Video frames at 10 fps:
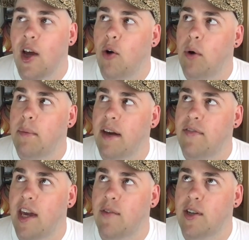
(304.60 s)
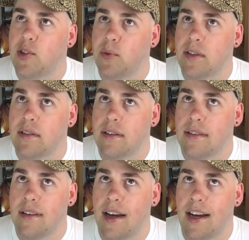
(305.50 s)
One of my favorites was
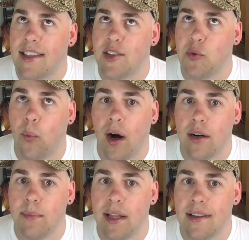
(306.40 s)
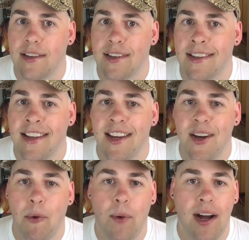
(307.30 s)
this watermelon
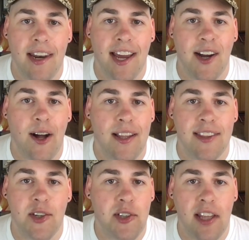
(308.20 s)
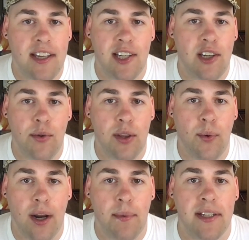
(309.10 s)
one, I call it. There's nothing to do with the
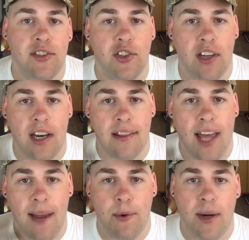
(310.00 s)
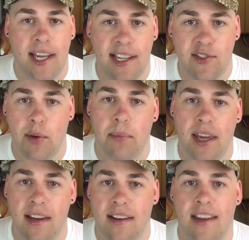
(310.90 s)
watermelon. It's just kind of lime green and some
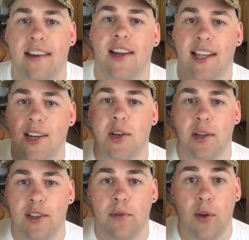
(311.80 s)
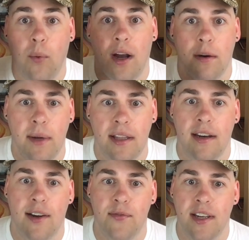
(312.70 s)
pink, and it's the watermelon
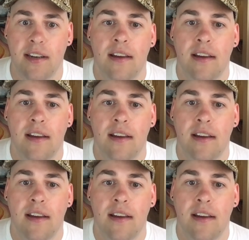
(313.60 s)
outfit.